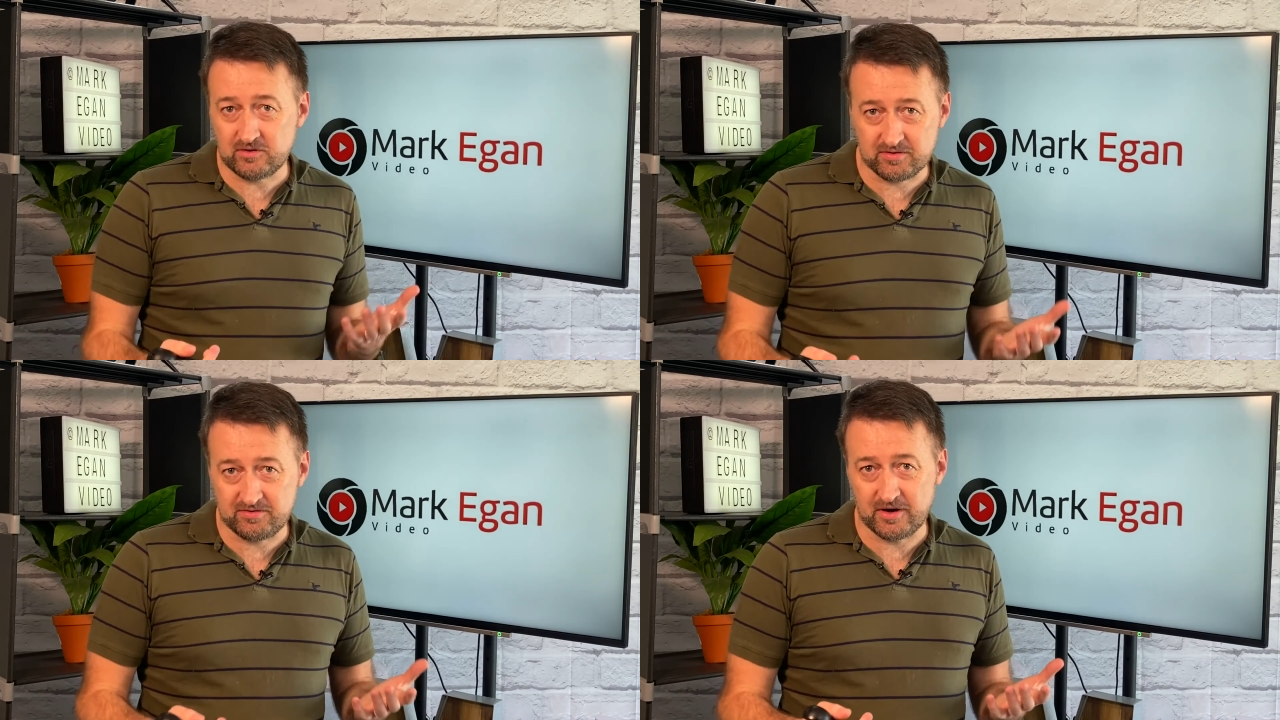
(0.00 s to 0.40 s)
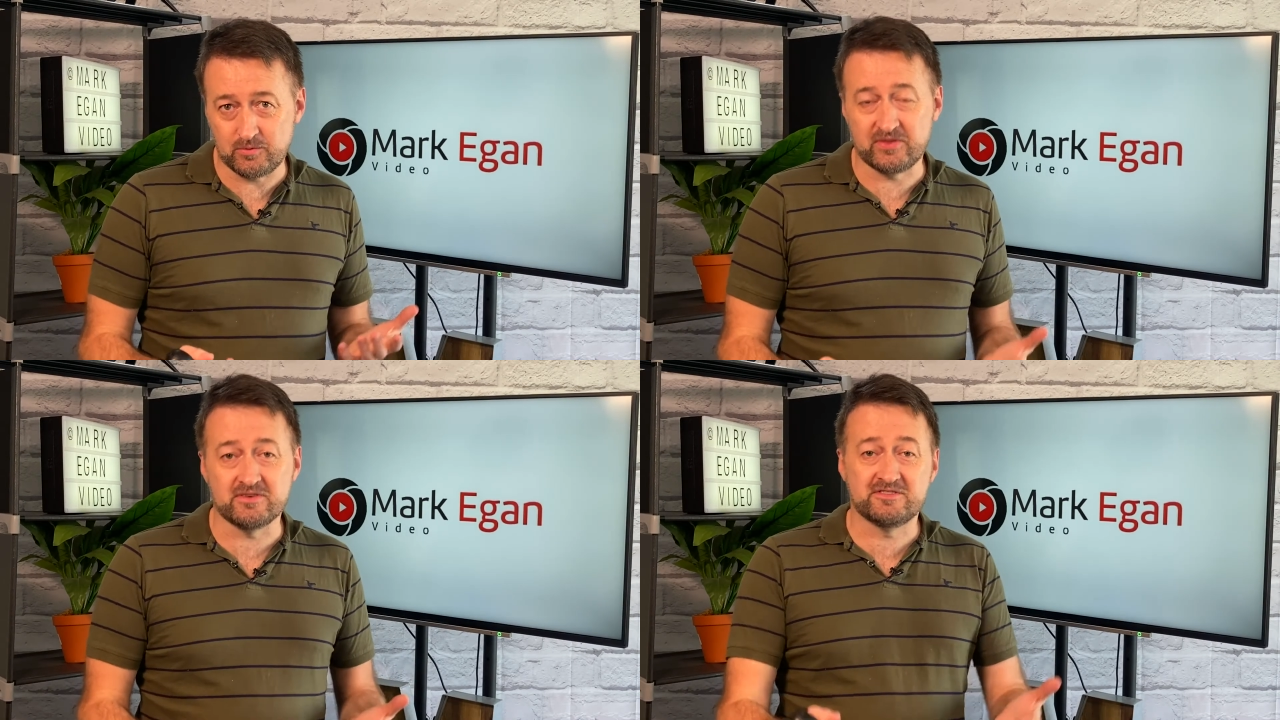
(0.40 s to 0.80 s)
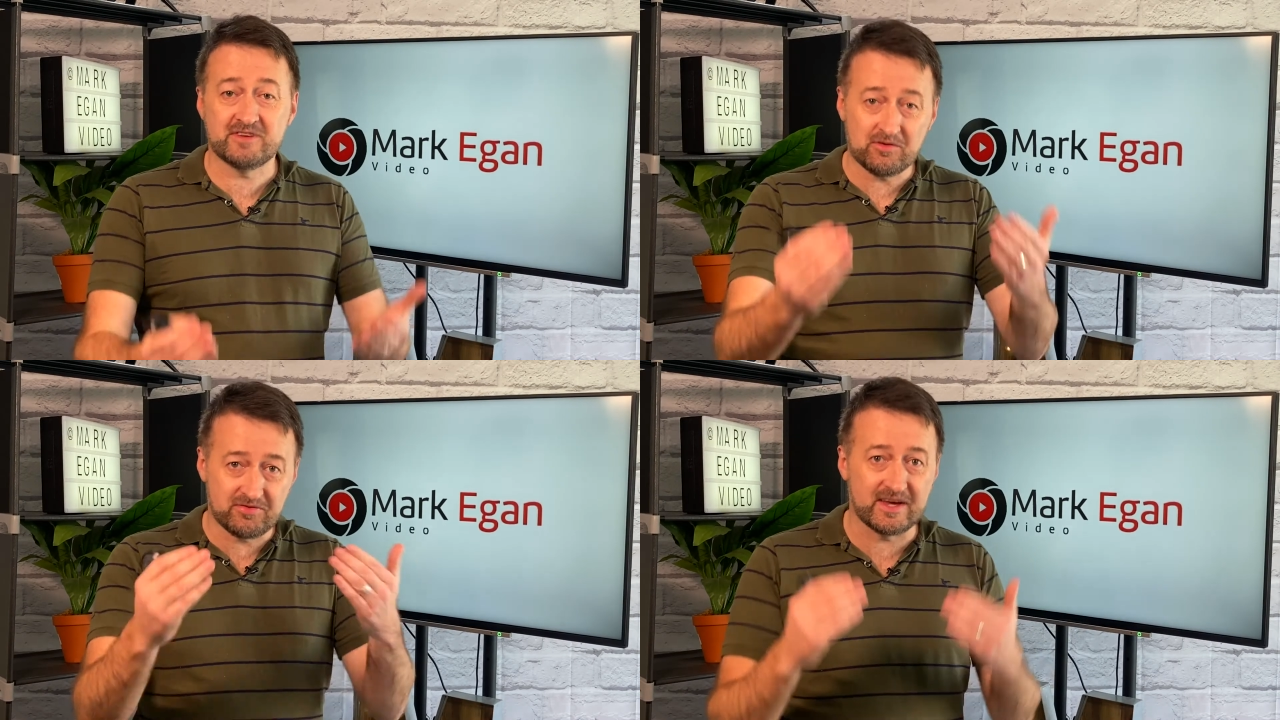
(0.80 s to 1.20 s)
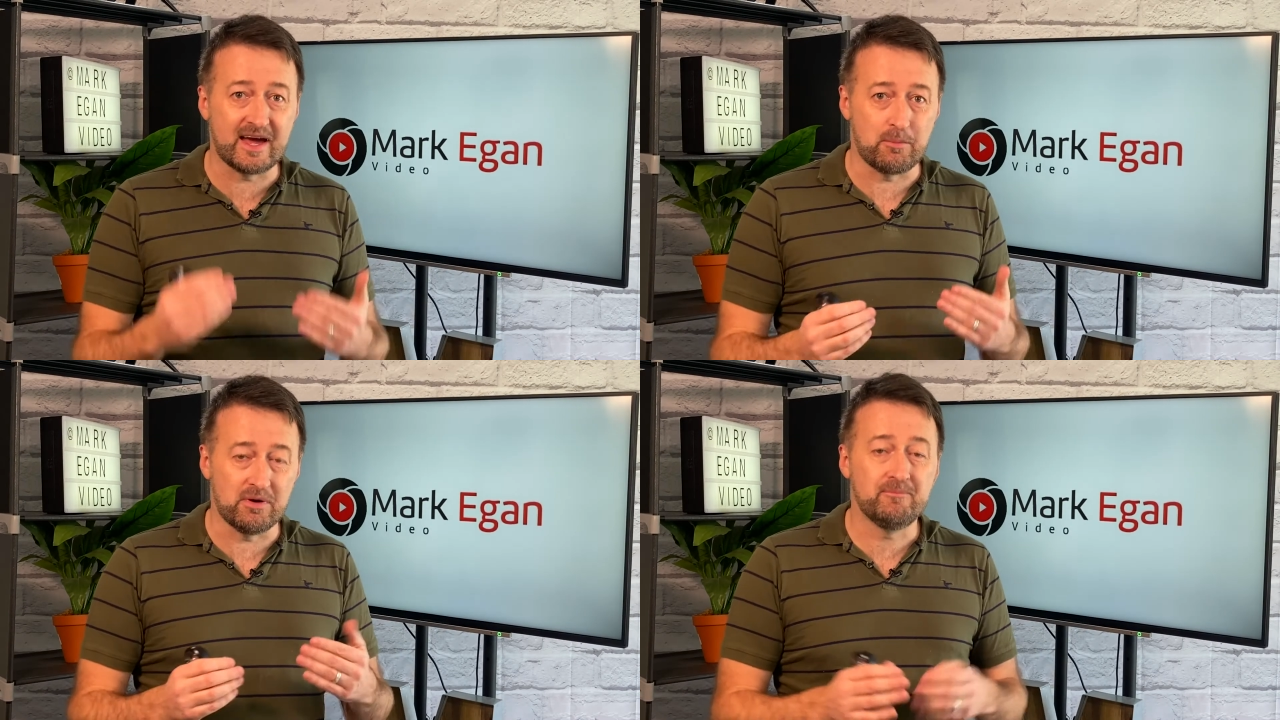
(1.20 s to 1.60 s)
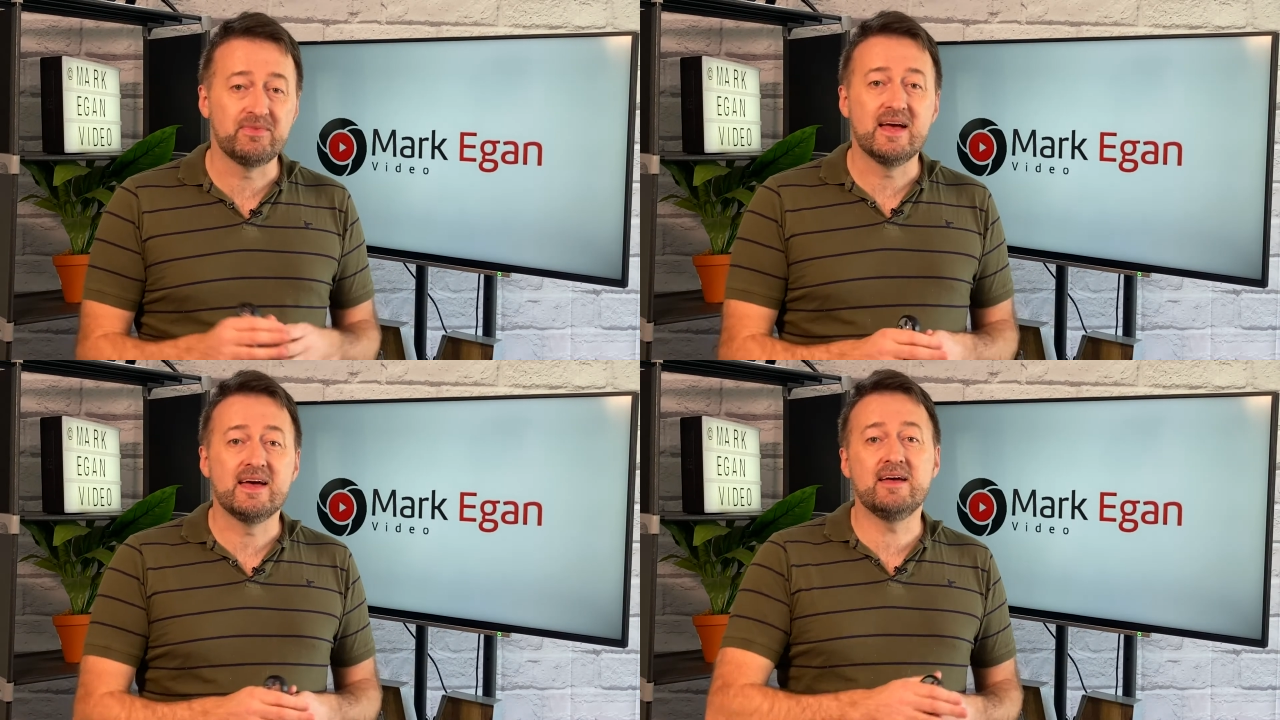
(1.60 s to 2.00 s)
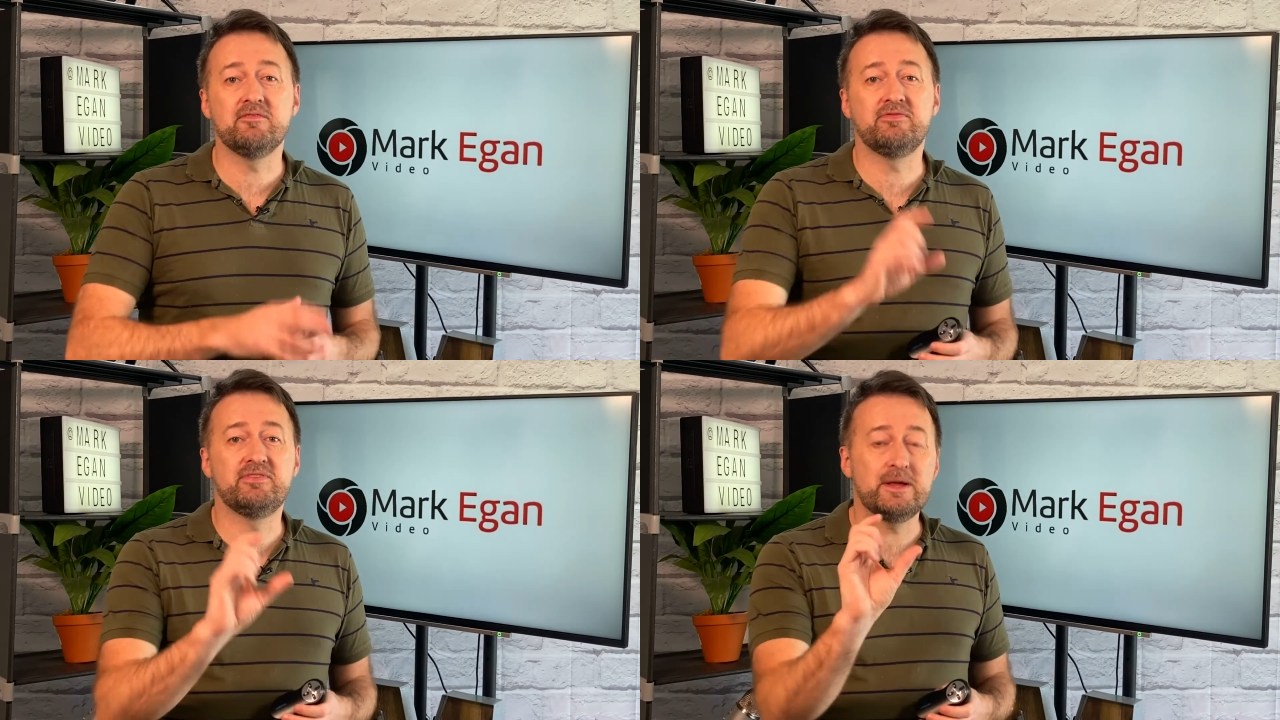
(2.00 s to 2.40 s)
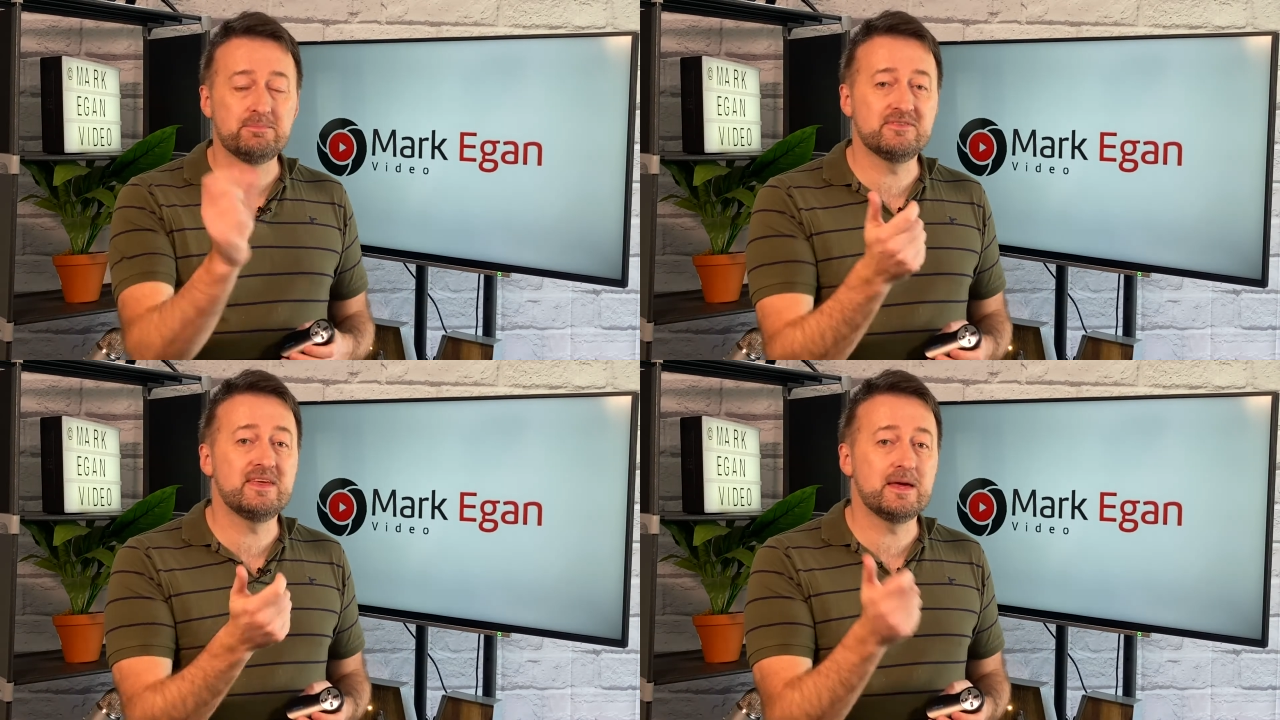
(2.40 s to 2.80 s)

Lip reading: your phone with the selfie camera, it flips the